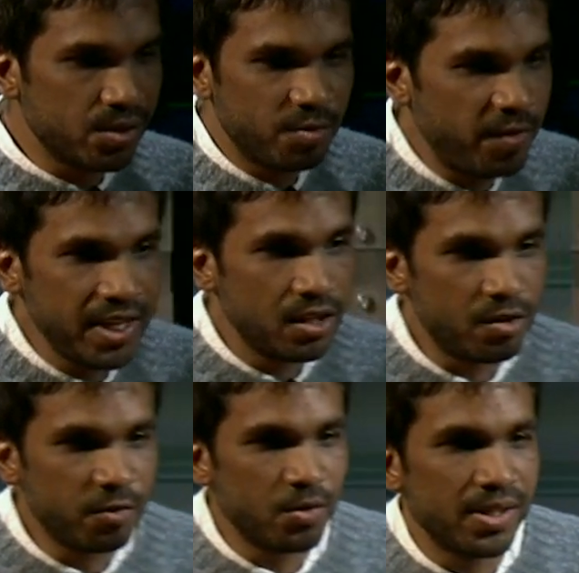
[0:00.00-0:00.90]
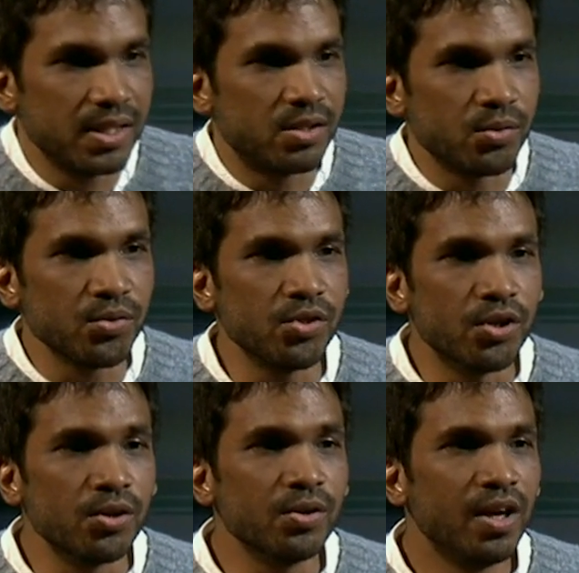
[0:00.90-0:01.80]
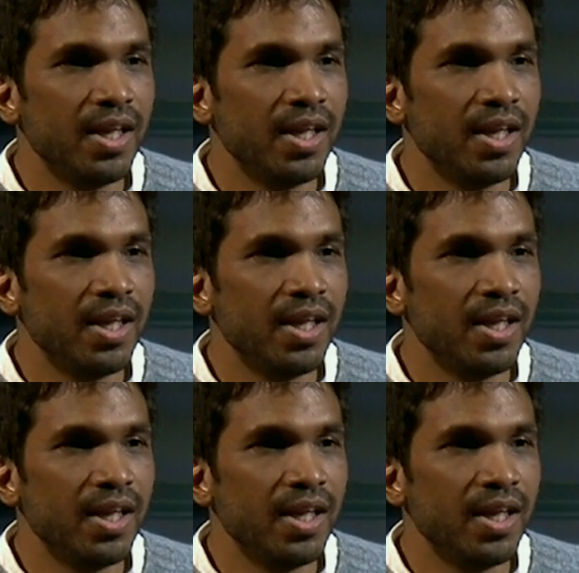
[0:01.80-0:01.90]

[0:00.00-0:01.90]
the fan, of course, they don't know